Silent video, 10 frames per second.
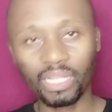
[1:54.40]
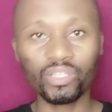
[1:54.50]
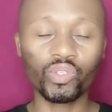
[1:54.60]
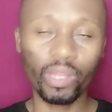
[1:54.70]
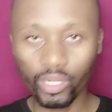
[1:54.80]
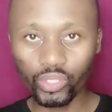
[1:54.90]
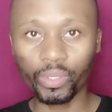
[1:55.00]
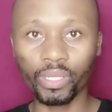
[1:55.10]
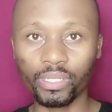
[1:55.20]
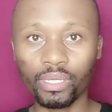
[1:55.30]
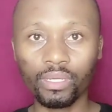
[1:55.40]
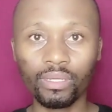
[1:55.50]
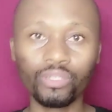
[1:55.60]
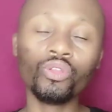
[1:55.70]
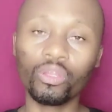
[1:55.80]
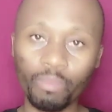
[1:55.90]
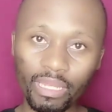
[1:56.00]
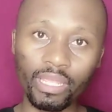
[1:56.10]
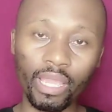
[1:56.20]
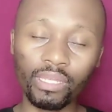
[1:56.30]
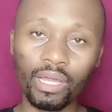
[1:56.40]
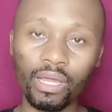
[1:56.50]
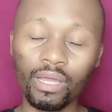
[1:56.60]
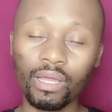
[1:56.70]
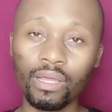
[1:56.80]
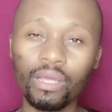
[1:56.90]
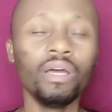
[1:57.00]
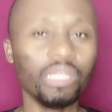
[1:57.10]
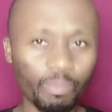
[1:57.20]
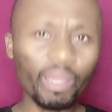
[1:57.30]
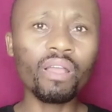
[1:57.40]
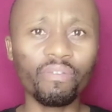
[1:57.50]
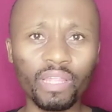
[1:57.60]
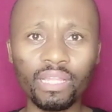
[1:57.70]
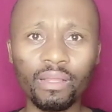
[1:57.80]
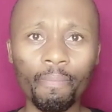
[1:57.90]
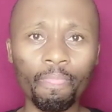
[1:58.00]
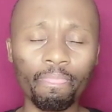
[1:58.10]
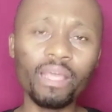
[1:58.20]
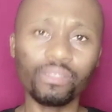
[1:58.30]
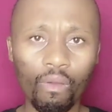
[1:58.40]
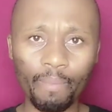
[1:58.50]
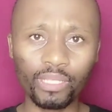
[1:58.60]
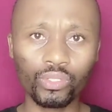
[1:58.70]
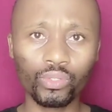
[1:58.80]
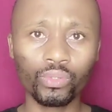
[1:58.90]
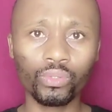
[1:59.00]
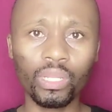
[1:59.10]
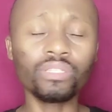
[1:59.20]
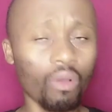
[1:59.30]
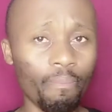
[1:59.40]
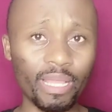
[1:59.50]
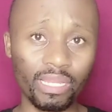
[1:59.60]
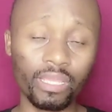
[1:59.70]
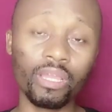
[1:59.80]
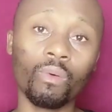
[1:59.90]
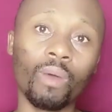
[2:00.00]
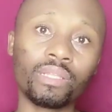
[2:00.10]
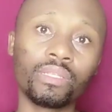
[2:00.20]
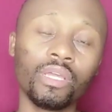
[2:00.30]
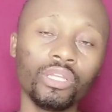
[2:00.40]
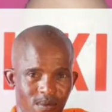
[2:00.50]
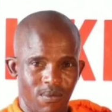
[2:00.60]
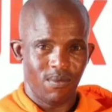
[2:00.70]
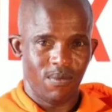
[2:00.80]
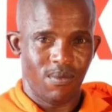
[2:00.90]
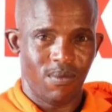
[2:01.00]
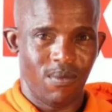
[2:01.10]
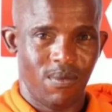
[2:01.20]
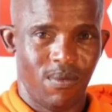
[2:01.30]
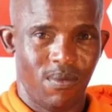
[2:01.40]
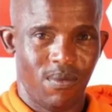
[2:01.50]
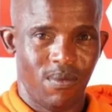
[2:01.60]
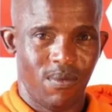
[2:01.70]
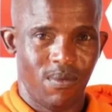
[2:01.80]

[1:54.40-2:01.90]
Zwane took it, not Mediator. Speaking of that, let's go back and hear what Junior Khanye has got to say.